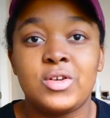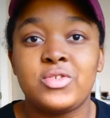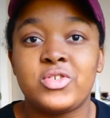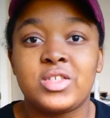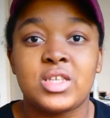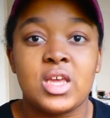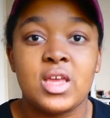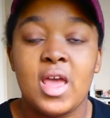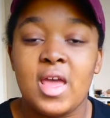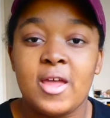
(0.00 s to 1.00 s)
just saying,
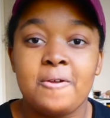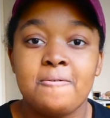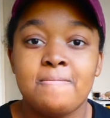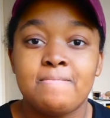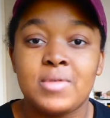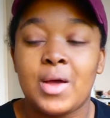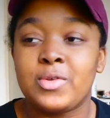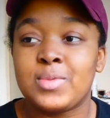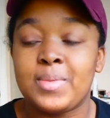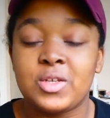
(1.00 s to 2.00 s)
hey, that
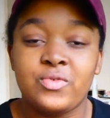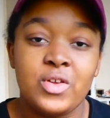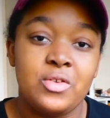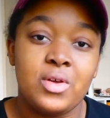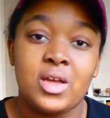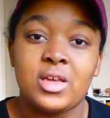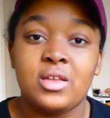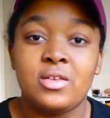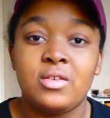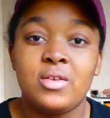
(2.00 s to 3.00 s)
was my best friend who got
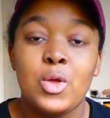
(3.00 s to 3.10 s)
killed.